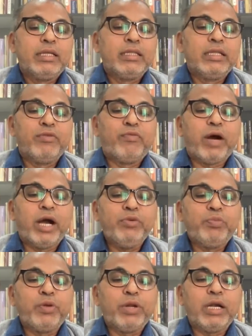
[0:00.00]
The
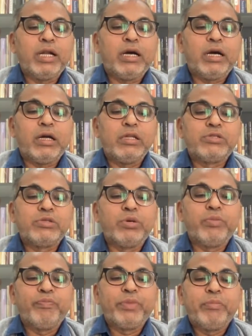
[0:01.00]
Vayu Purana
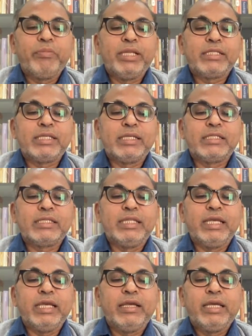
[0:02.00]
also mentions
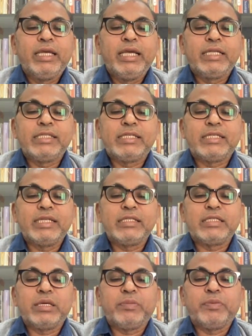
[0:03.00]
the
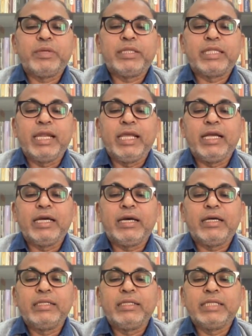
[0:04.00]
existence of
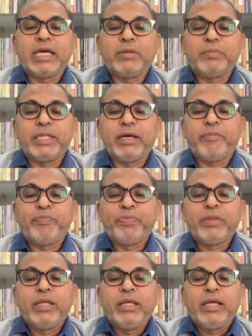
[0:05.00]
Telinga Janapada.
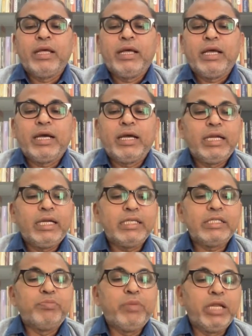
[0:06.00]
It
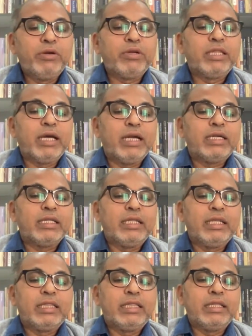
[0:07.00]
is believed that
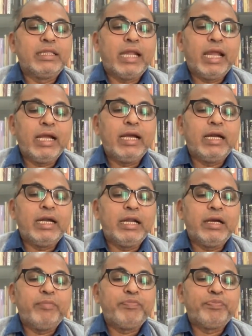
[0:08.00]
the
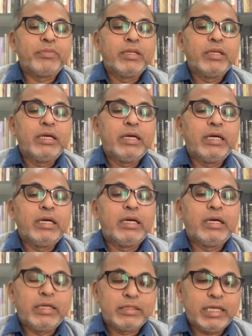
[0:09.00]
Telangana,
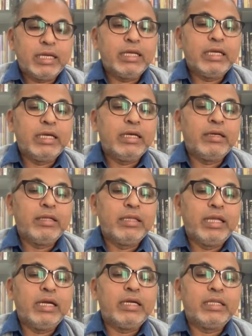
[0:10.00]

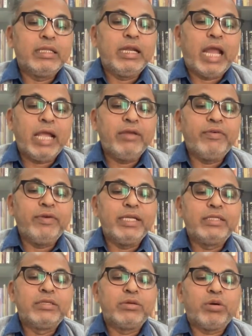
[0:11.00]
that the
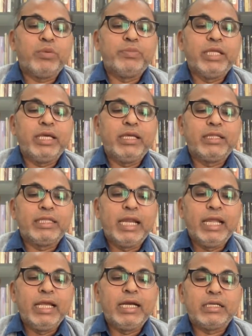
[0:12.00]
language of the
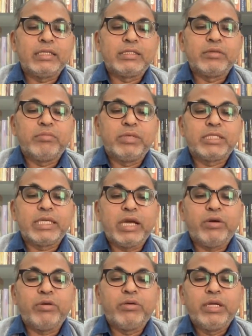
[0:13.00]
Telingas must
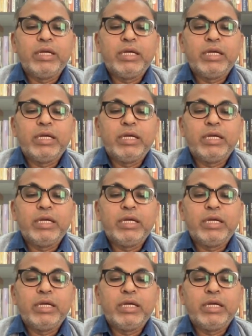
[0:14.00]
have